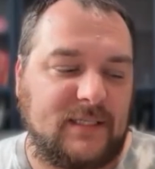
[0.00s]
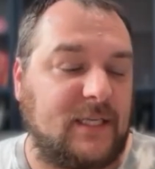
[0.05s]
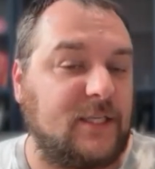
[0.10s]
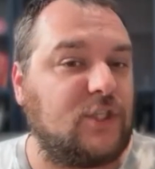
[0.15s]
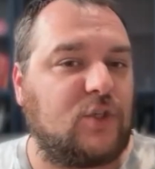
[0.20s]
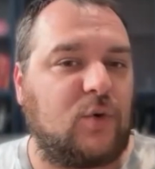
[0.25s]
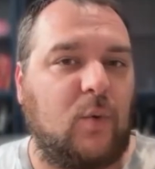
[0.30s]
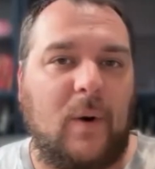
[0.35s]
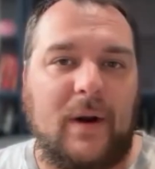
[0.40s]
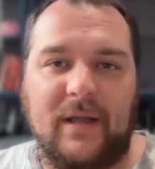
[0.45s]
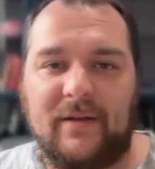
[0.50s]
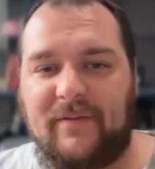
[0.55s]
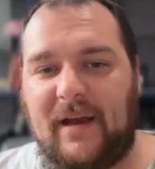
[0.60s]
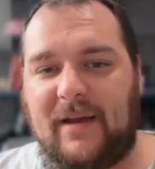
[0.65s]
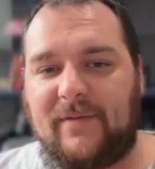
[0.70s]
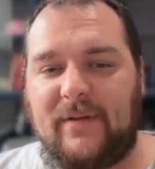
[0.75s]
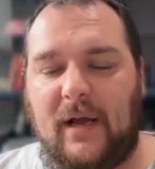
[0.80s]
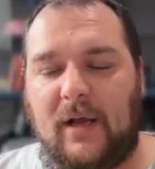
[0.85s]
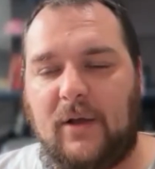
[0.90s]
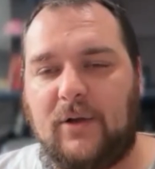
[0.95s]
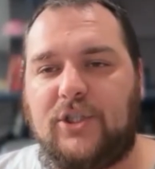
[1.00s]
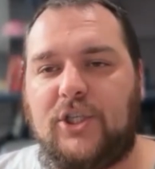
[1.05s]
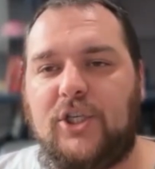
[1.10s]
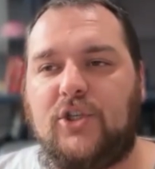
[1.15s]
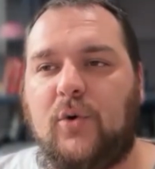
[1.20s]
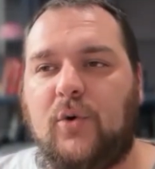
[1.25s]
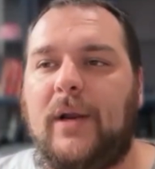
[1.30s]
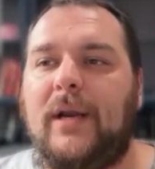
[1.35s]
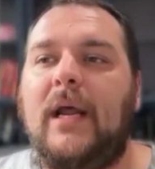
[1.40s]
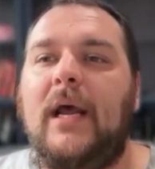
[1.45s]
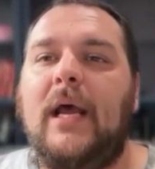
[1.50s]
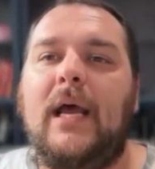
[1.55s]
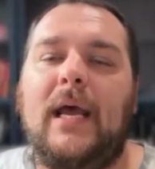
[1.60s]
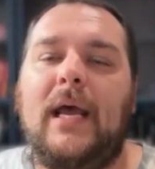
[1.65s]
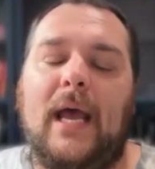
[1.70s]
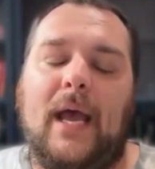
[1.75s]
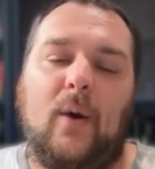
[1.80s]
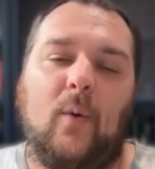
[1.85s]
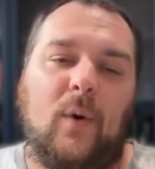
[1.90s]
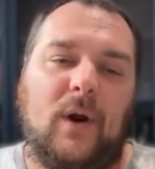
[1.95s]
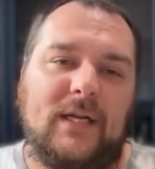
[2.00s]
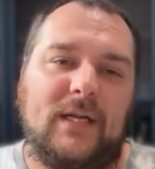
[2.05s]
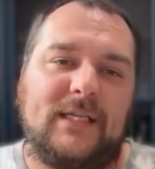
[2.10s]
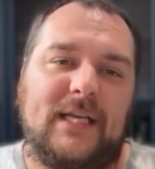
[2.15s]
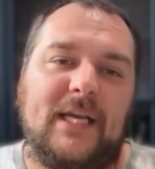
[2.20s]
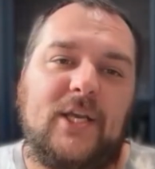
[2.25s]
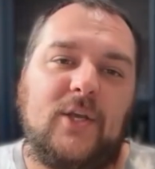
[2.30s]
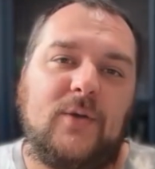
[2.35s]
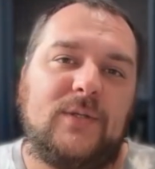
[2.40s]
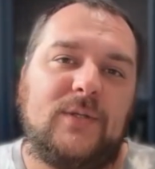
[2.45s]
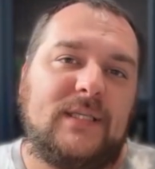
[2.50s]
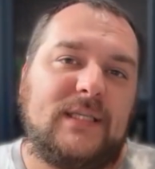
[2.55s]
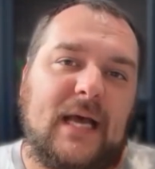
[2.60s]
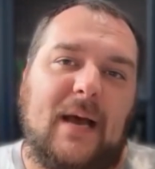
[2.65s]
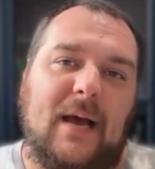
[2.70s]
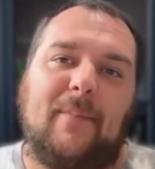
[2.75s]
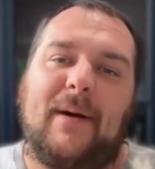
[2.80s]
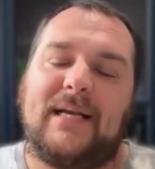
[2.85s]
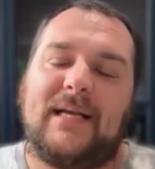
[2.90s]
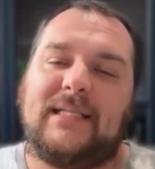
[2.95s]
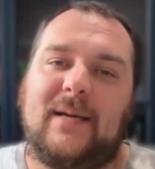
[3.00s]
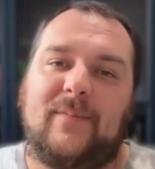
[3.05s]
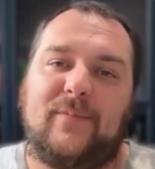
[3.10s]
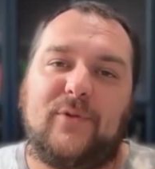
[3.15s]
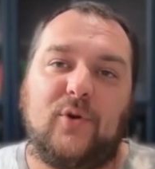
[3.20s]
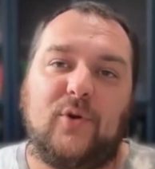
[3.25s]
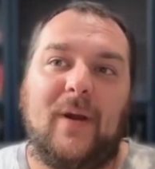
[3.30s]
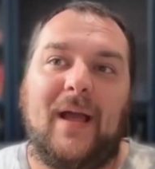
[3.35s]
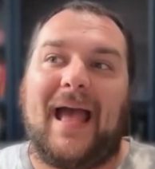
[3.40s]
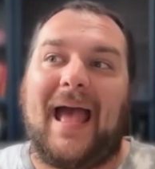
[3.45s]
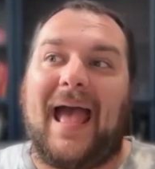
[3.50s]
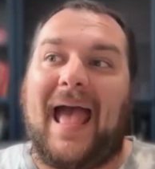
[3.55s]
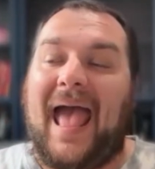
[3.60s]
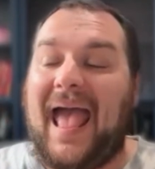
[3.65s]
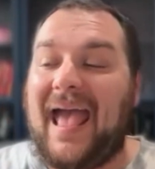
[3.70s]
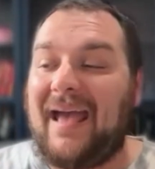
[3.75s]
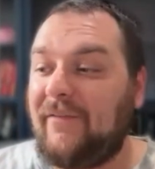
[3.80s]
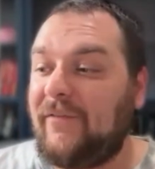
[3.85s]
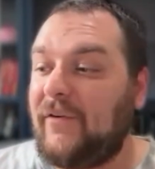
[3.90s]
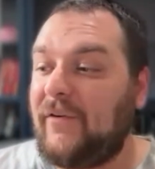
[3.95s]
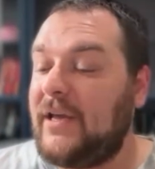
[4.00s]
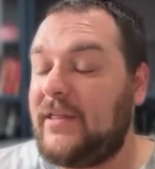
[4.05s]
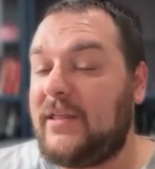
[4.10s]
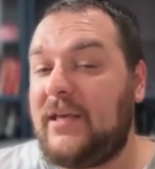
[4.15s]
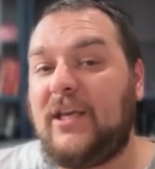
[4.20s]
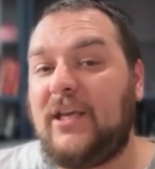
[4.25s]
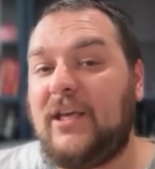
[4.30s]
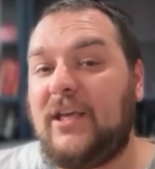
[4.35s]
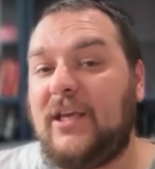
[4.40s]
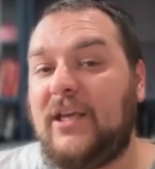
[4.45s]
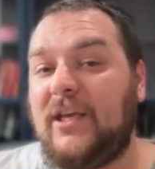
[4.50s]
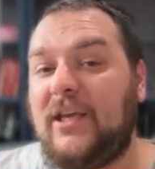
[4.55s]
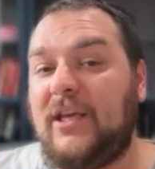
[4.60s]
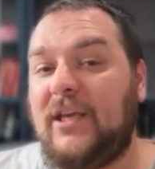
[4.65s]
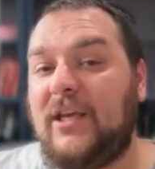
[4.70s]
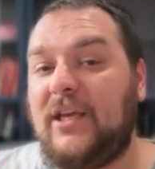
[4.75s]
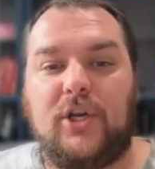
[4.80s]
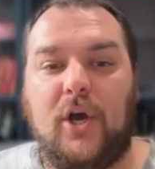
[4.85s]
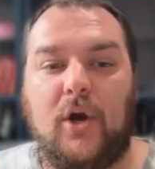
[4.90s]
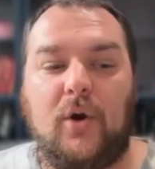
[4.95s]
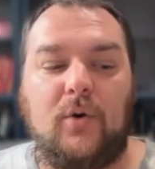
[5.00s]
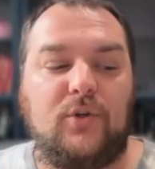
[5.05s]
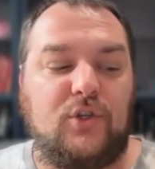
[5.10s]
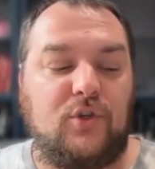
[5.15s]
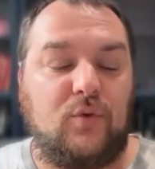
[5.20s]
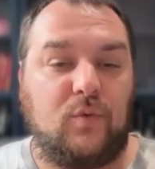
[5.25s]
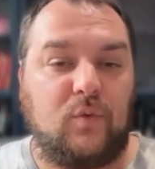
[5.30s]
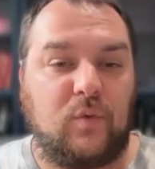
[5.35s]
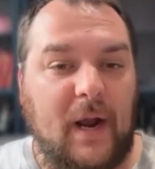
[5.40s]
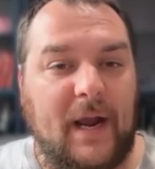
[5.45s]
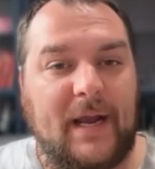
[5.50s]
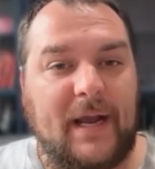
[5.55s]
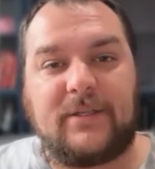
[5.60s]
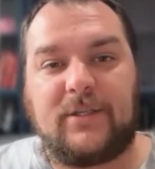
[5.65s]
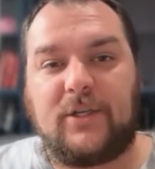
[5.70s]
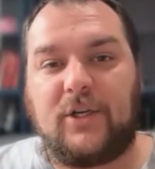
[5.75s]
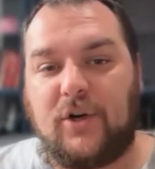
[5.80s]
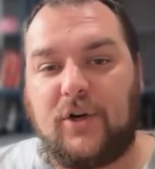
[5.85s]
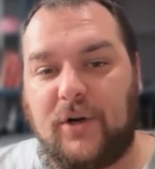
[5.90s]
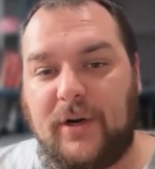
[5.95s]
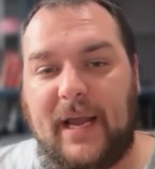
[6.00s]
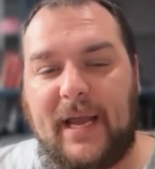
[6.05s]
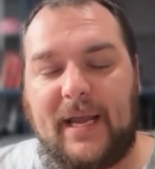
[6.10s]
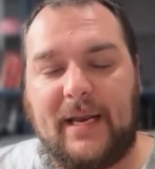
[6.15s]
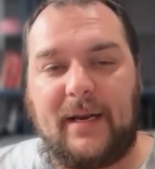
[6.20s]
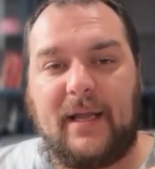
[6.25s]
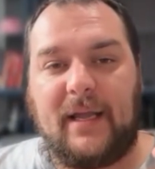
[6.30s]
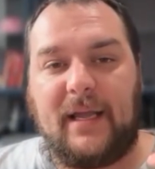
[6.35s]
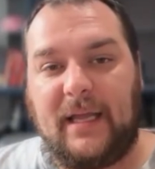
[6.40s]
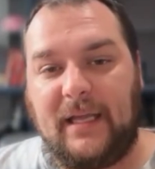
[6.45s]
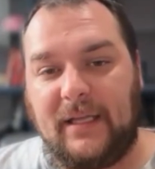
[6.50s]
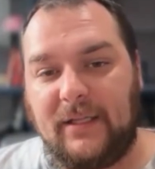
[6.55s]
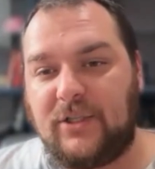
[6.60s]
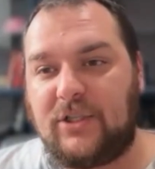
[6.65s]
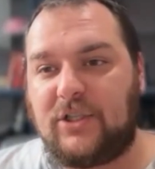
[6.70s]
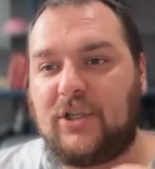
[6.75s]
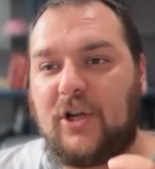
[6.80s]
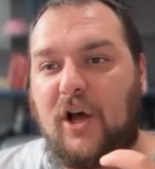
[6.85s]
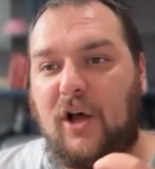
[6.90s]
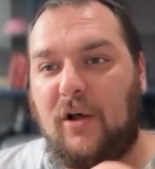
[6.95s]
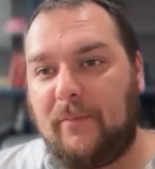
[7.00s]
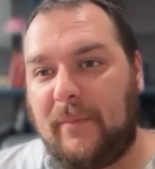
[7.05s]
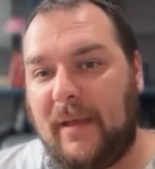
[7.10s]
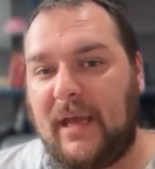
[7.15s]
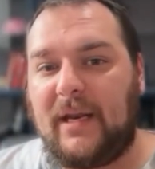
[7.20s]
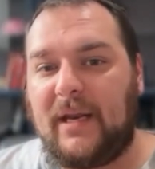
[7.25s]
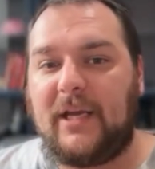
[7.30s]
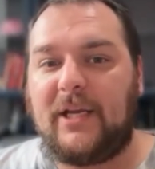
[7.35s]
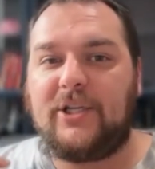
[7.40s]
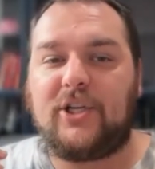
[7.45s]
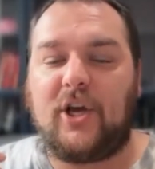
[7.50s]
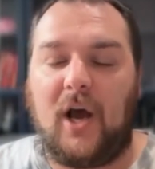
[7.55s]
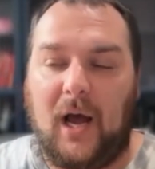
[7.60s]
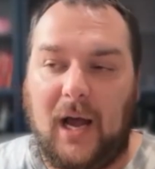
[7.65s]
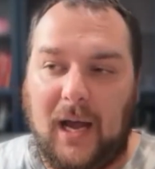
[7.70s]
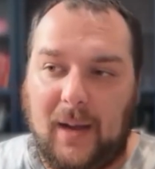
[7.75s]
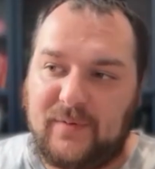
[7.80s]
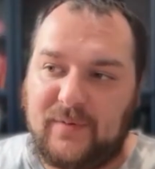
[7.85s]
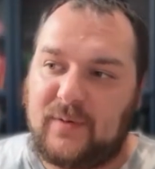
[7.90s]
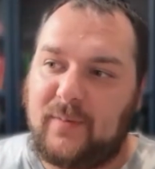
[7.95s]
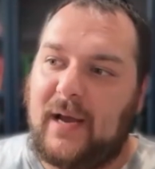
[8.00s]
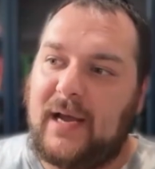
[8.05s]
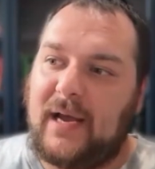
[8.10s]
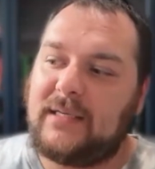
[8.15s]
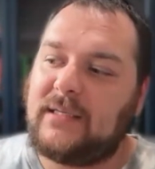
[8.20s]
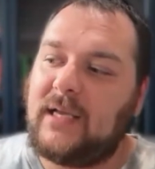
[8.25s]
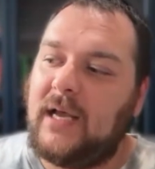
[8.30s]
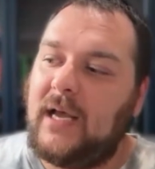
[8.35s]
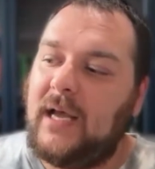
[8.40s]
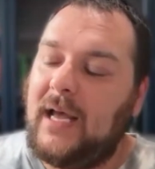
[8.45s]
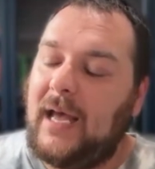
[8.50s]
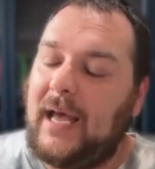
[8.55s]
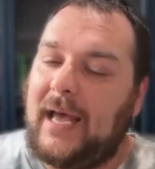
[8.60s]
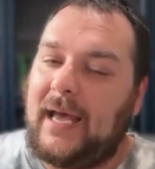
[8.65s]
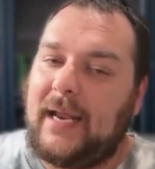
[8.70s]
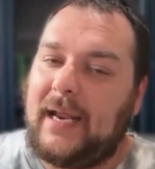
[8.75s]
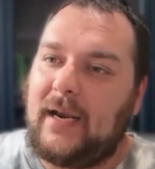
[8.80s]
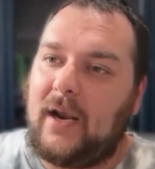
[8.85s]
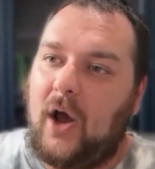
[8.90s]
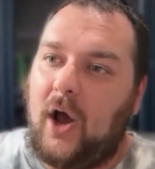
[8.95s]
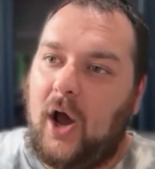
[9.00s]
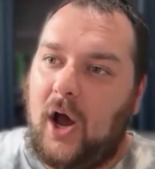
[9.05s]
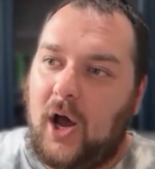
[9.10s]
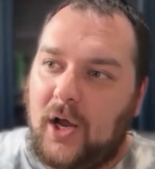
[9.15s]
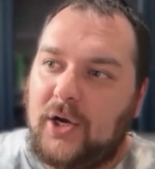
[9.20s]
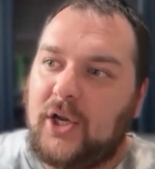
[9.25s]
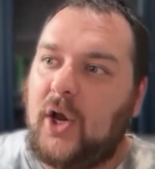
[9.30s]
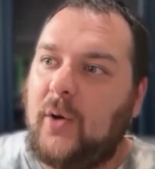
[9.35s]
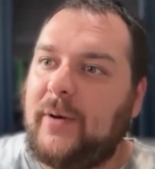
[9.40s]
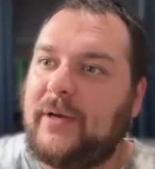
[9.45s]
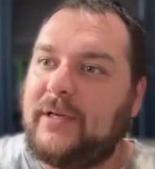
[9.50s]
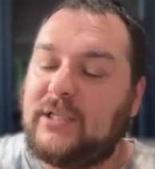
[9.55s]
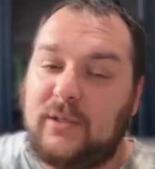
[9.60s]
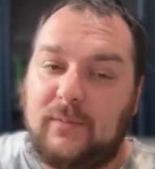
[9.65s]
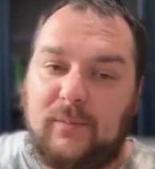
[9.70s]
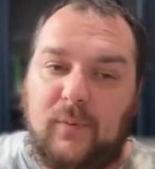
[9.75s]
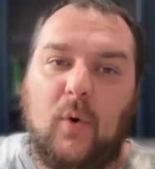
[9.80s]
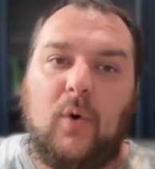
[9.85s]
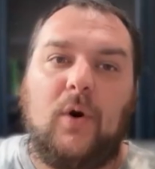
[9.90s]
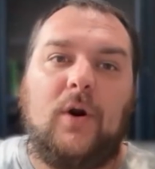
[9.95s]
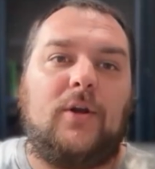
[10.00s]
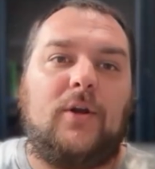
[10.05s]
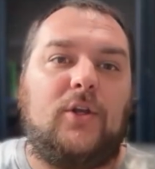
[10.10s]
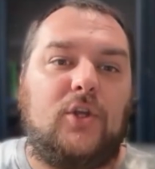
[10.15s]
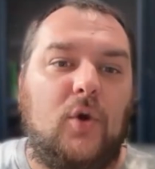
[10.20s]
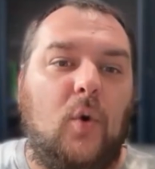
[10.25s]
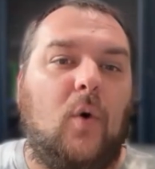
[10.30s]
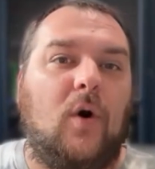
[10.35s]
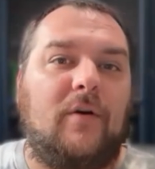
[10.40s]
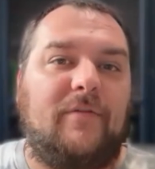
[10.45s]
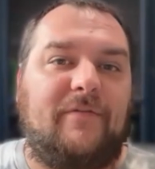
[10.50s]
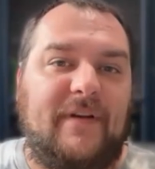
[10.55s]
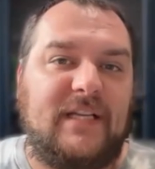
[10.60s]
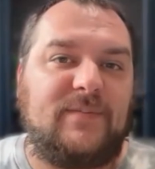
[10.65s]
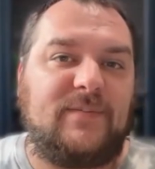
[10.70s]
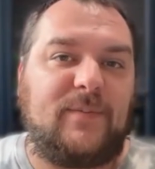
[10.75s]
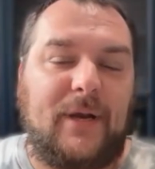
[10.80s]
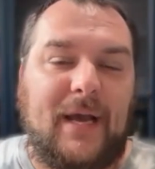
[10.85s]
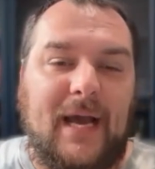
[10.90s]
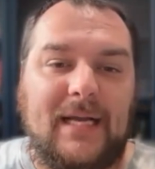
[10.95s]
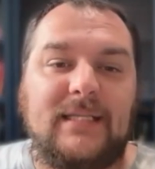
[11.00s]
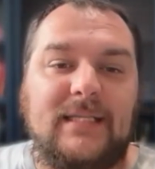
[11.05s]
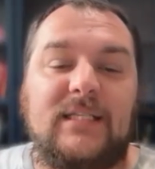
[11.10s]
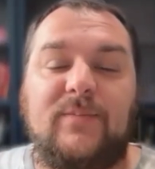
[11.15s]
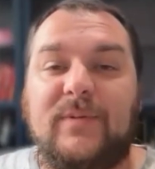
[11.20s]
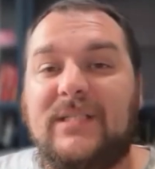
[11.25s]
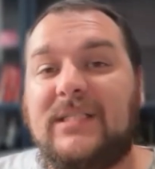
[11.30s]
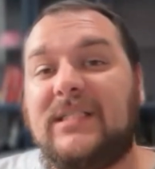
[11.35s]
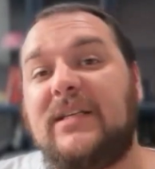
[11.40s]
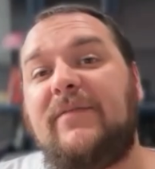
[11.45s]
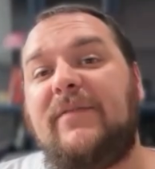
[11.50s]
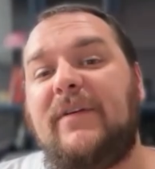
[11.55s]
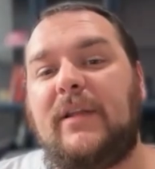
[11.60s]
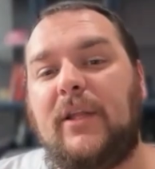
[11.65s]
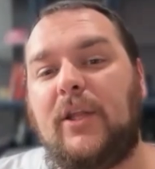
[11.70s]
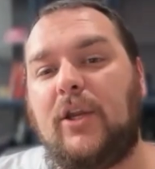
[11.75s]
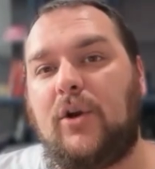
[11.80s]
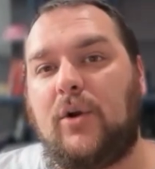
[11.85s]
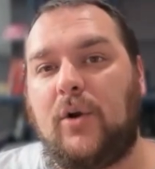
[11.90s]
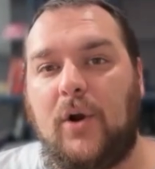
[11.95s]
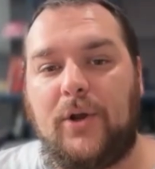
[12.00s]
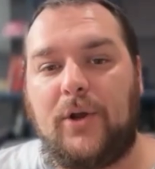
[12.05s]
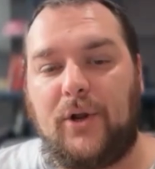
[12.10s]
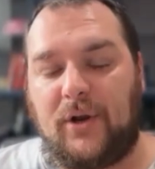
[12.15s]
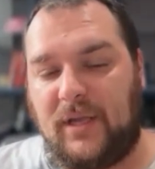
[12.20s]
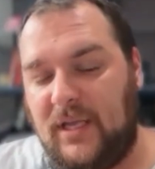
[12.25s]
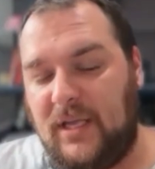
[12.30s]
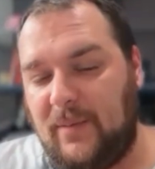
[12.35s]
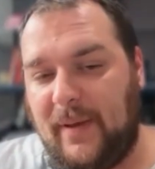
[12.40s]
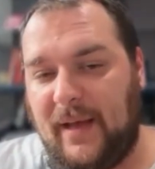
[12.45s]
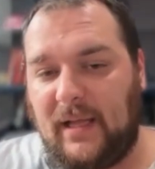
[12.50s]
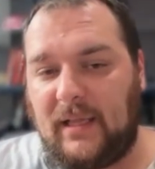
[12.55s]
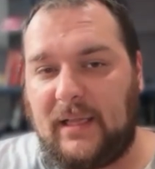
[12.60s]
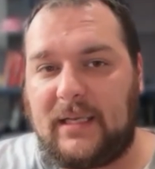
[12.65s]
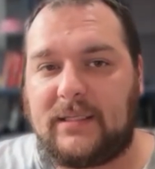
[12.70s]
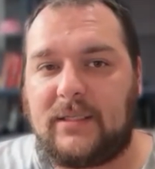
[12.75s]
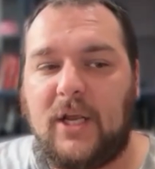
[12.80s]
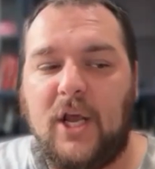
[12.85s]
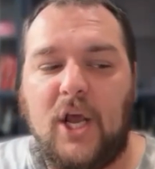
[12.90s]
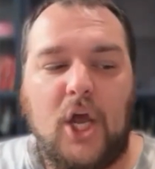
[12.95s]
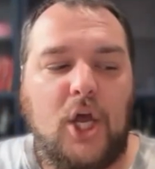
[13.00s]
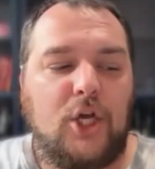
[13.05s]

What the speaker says: It's $25 to join, and we're gonna take you step by step through everything you need to know to write, create, install, manage, optimize, and ongoing support your Facebook ads specifically to grow your email list.